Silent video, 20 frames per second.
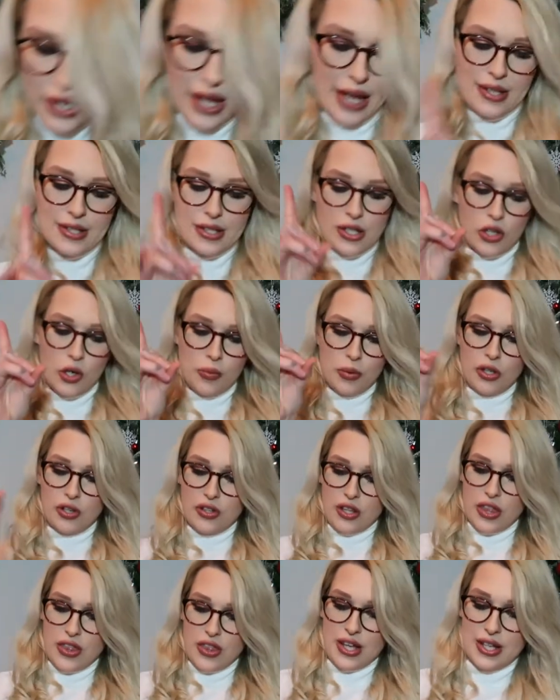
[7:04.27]
yes, a couple
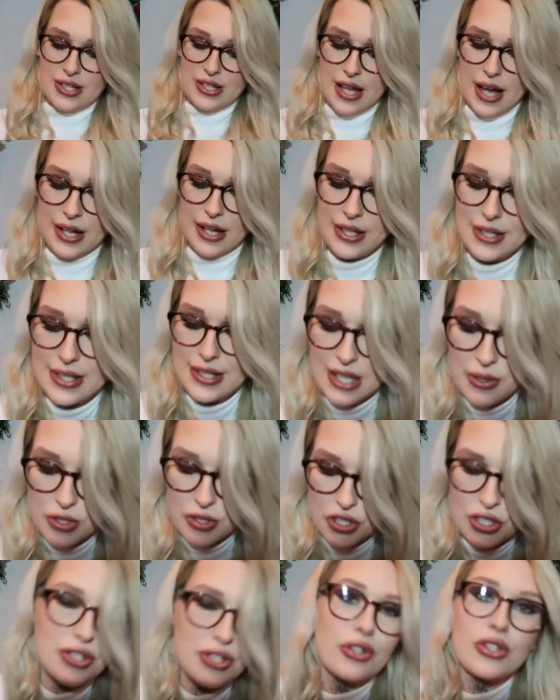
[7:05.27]
other things that I can see
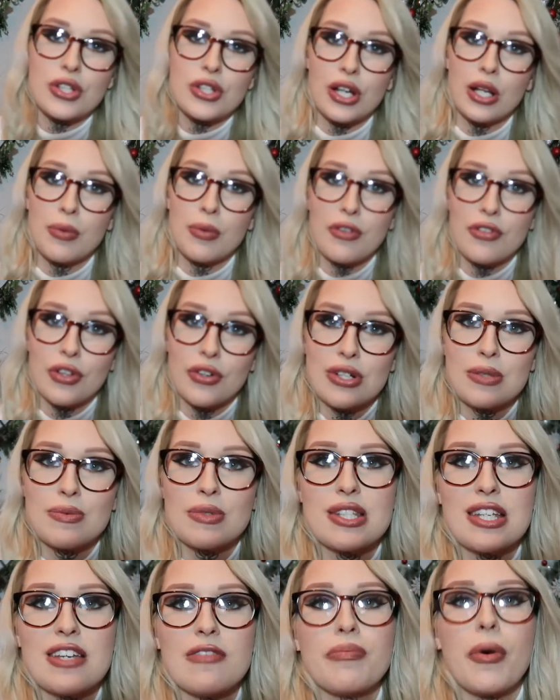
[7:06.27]
which is also going to be for the
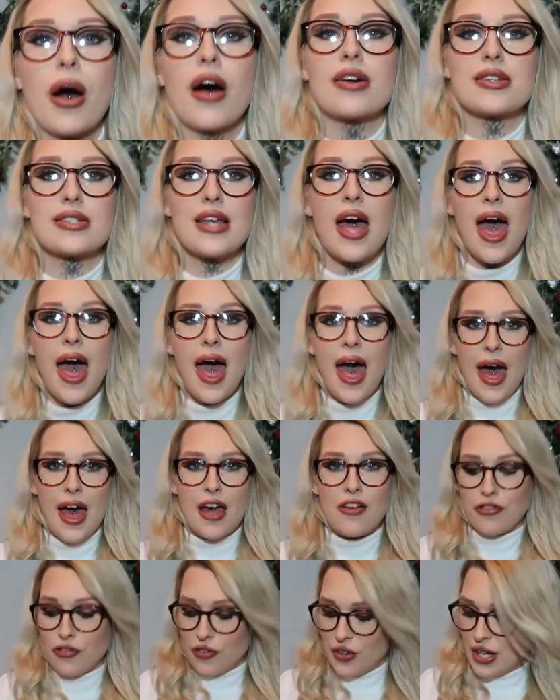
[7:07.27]
Christmas Eve box.
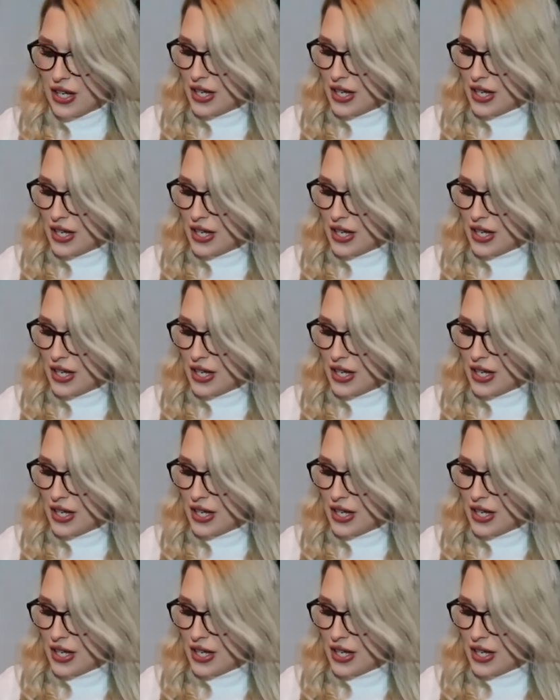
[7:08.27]
Every